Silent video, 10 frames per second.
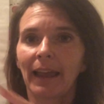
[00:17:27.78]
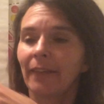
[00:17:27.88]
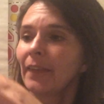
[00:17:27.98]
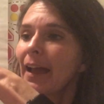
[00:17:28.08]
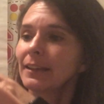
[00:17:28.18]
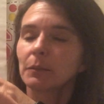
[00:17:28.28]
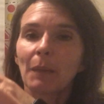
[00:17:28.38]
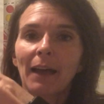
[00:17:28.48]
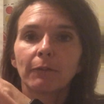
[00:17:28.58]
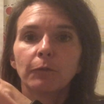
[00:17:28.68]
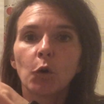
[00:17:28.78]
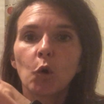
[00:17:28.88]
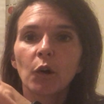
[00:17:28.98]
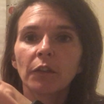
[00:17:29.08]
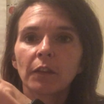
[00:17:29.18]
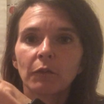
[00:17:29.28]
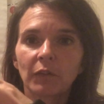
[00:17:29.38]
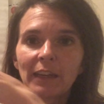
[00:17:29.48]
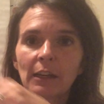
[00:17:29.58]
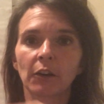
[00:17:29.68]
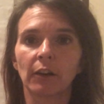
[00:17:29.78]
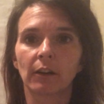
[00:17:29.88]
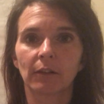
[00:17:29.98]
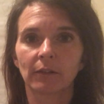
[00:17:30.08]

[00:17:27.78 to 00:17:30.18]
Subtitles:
and that's my 4th finger.